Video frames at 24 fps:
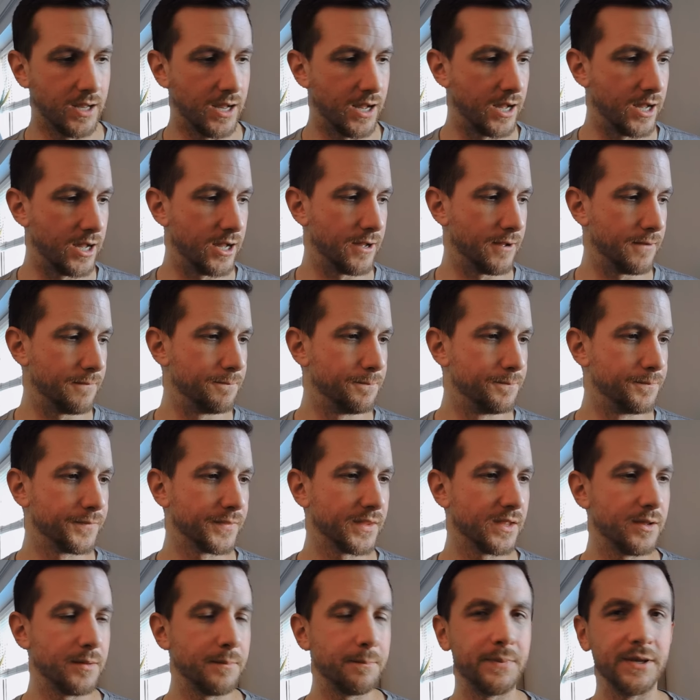
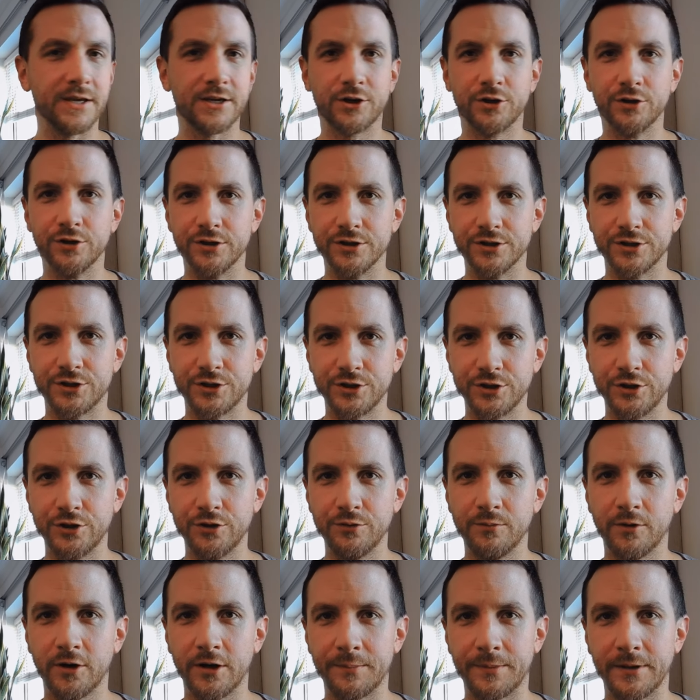Because
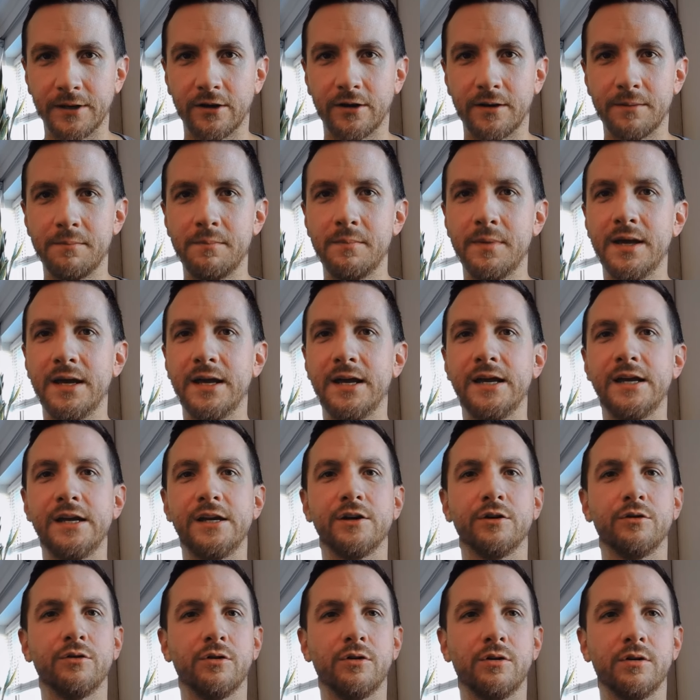you might be like me,
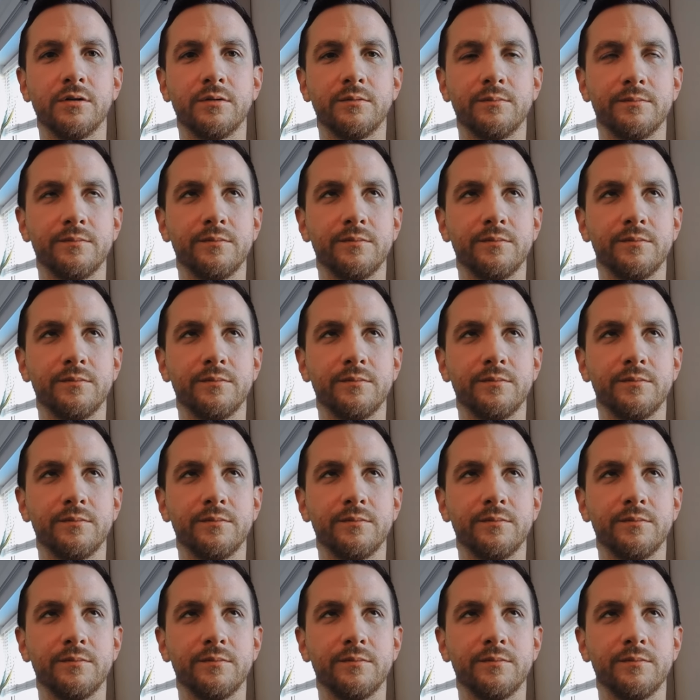you're not